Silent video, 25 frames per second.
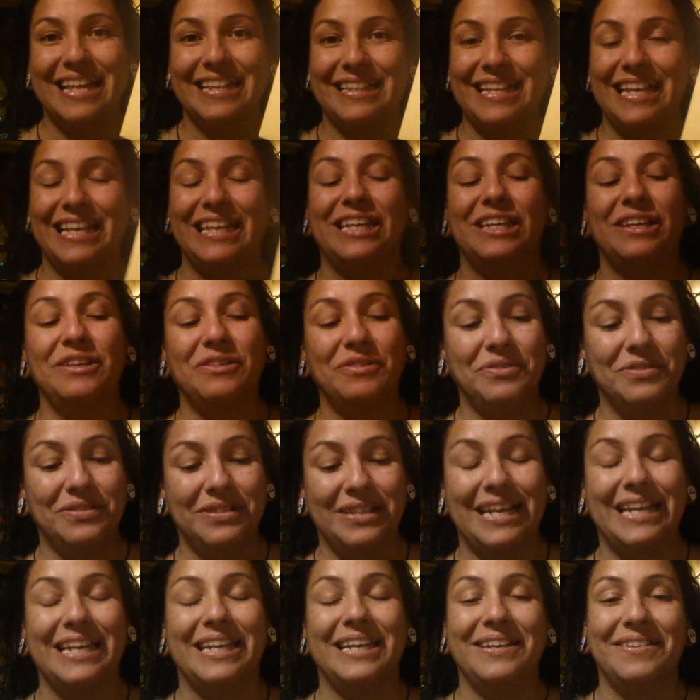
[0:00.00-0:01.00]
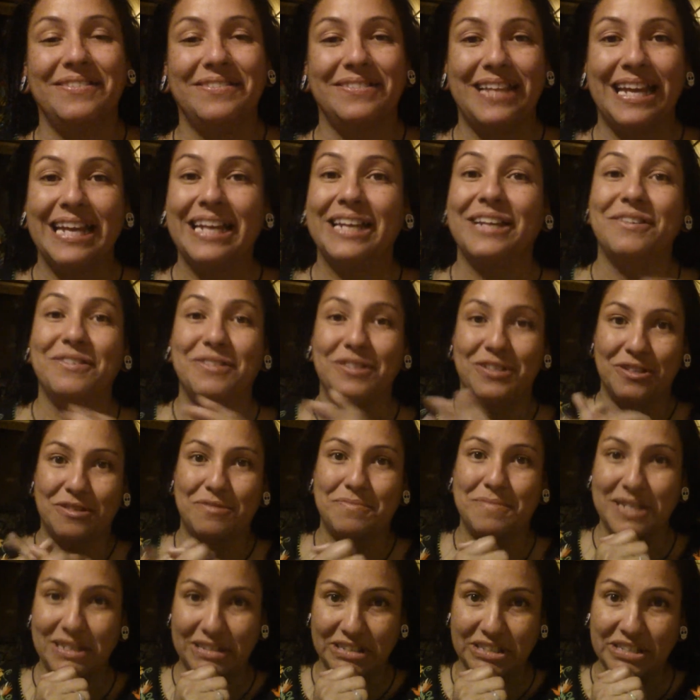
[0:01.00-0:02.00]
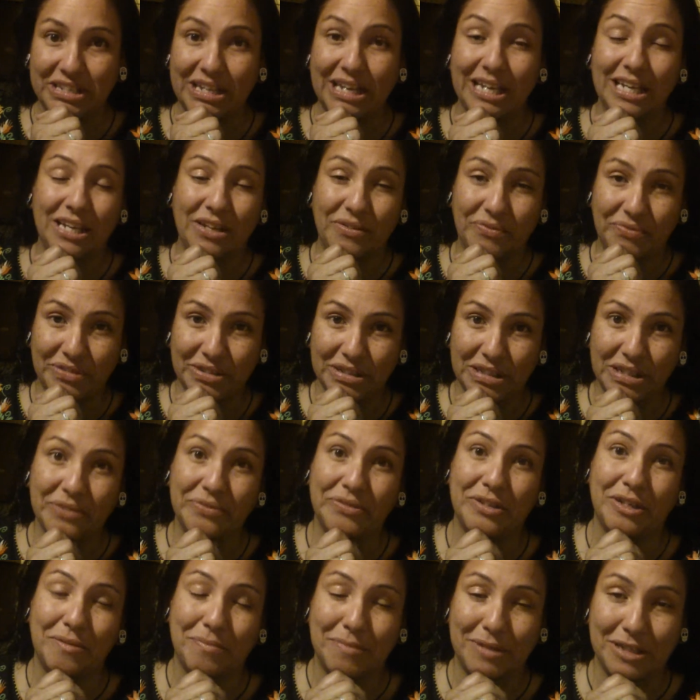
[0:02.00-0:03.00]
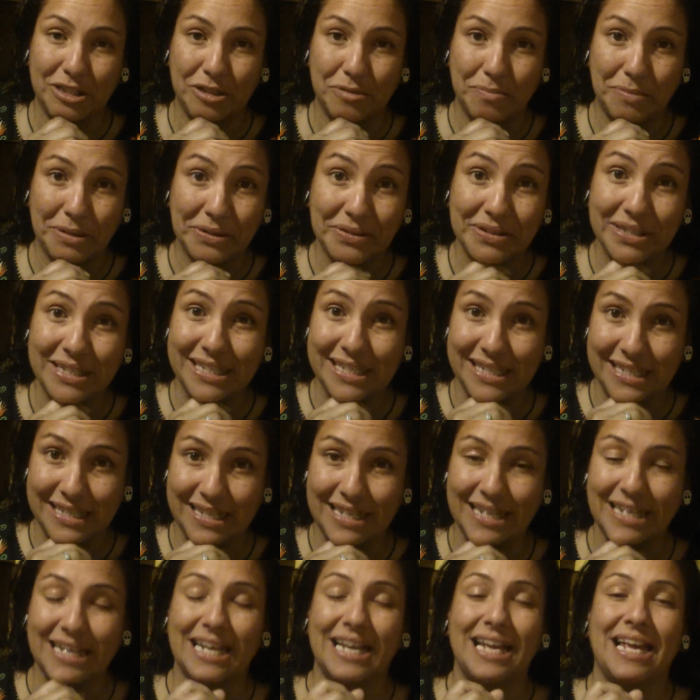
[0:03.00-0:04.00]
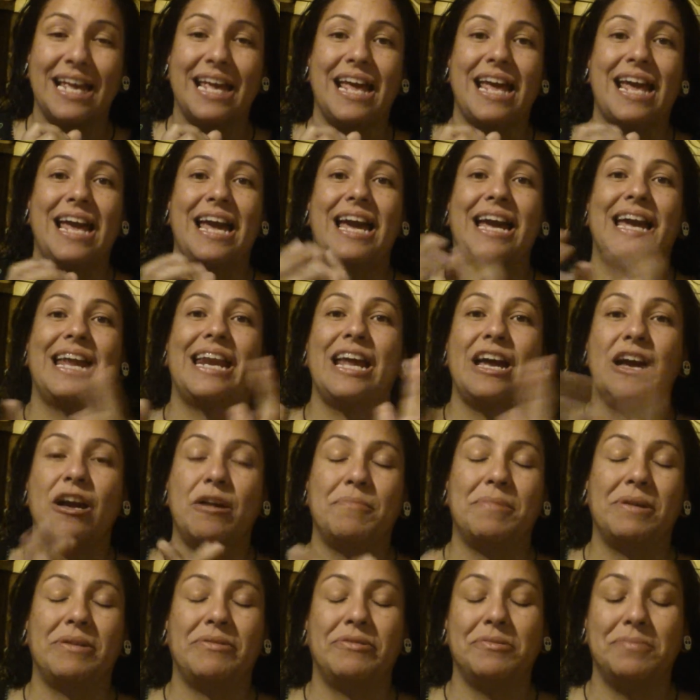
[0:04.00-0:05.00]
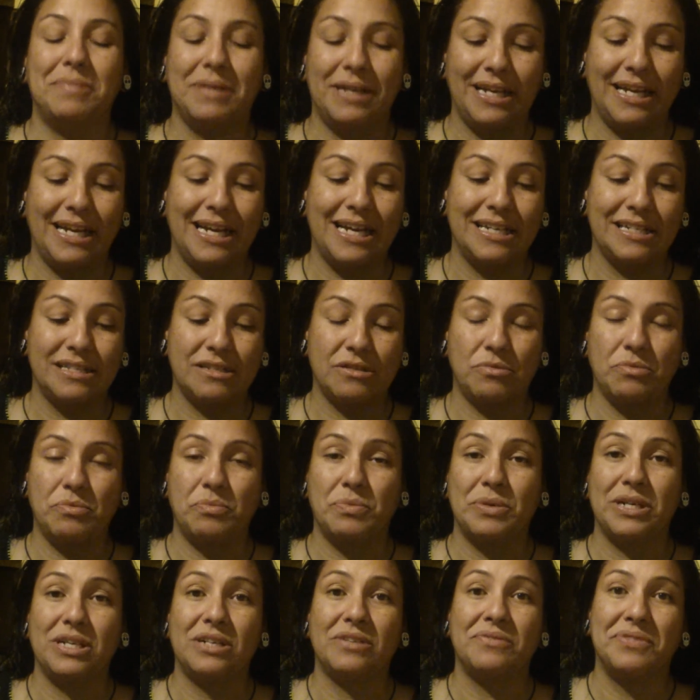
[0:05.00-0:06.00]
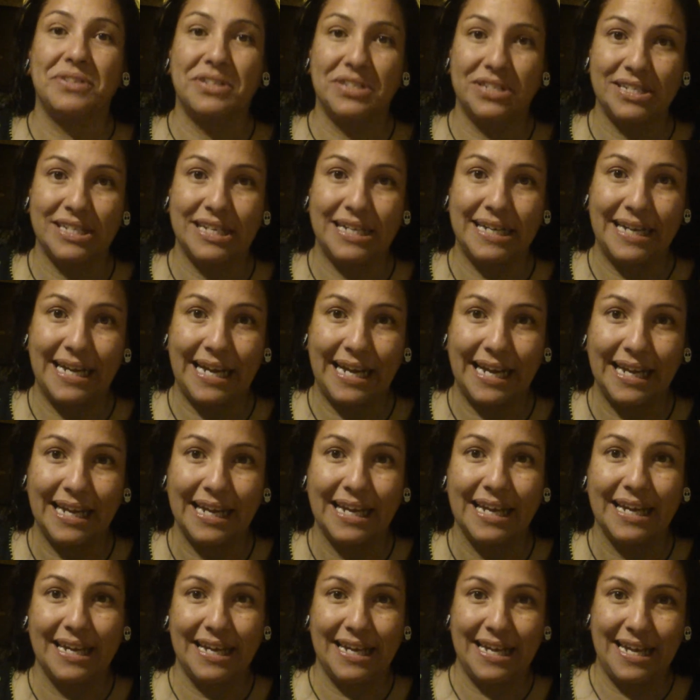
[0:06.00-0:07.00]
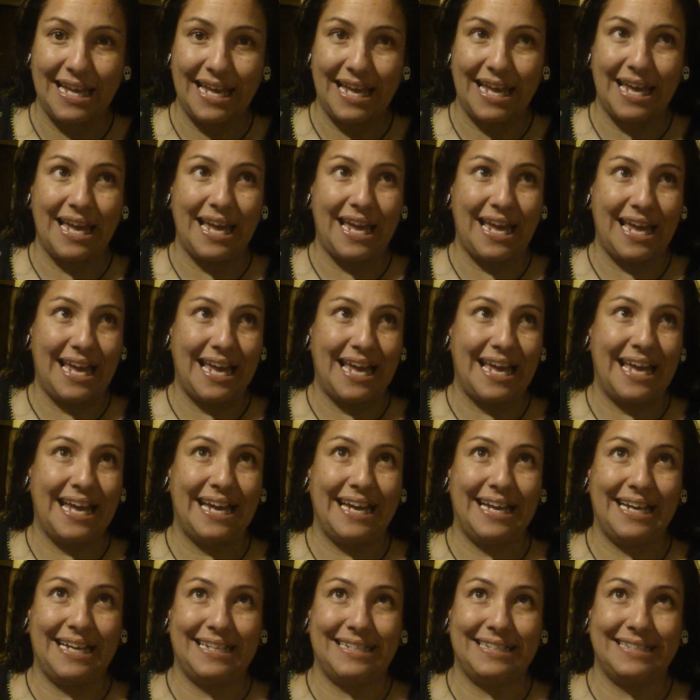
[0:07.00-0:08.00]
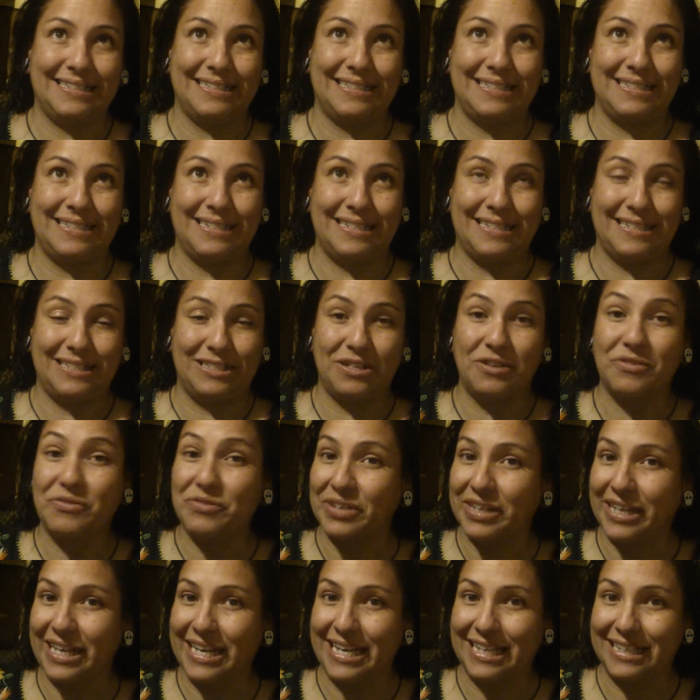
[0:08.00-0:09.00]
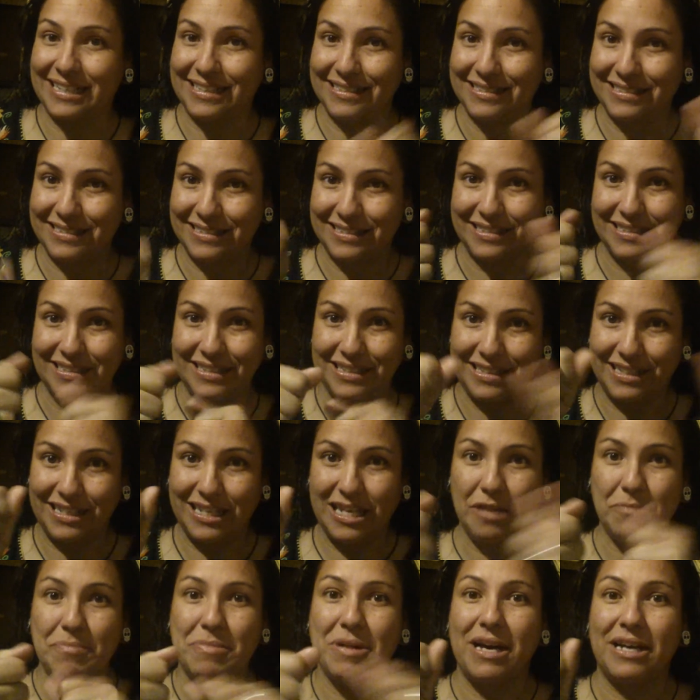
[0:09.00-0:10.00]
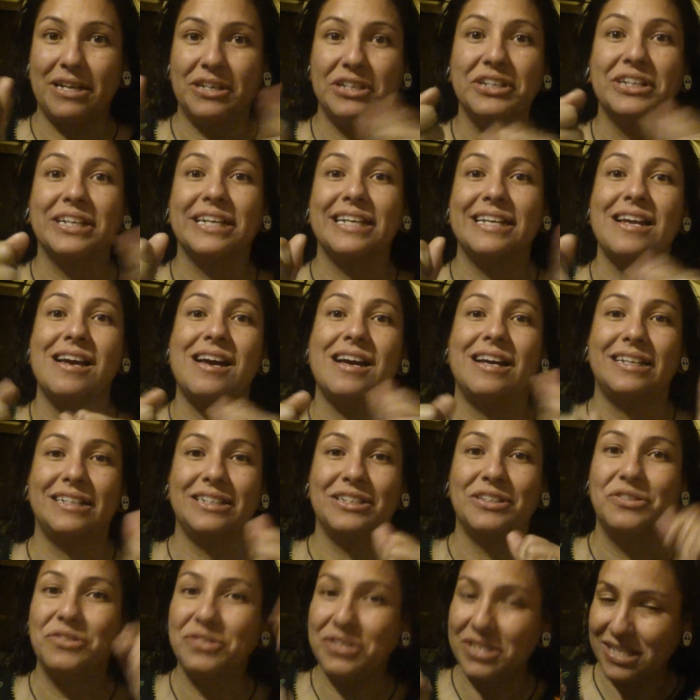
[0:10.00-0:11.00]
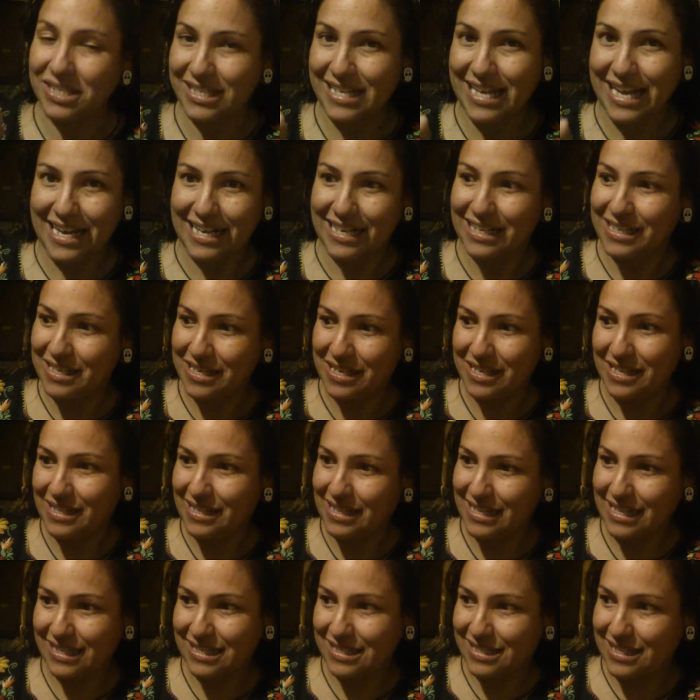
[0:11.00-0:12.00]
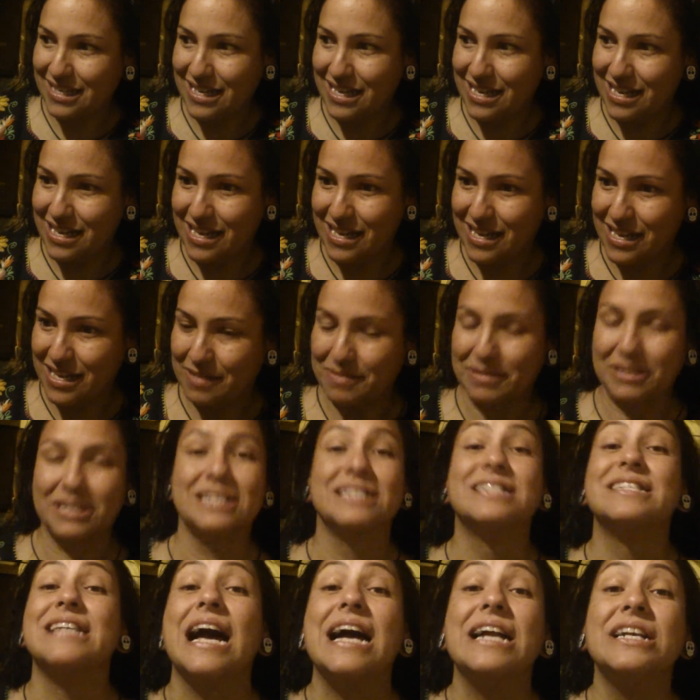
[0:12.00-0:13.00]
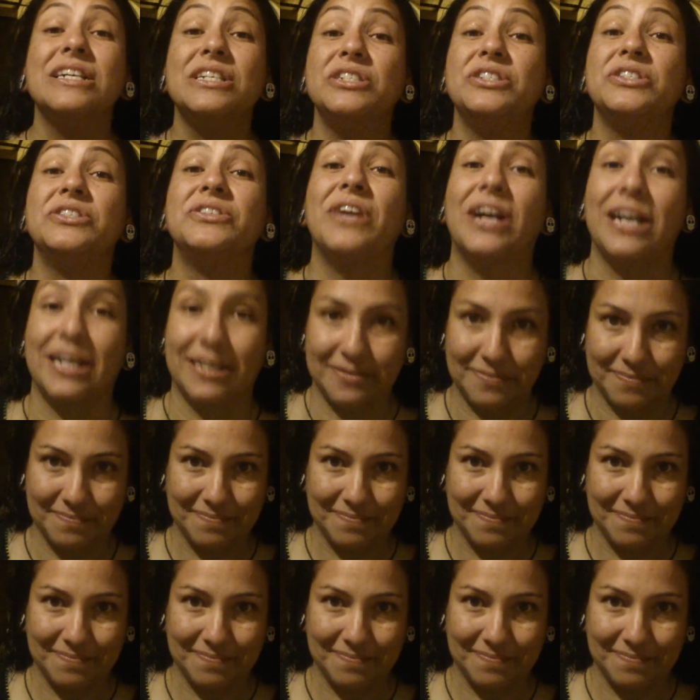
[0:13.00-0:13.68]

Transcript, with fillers: Thank you, thank you, thank you so much. Thank you for lifting my spirits. And I hope everybody has a wonderful Sunday. And uh, don't forget, keep on hooking on. Who's is that? That's uh, Cassandra.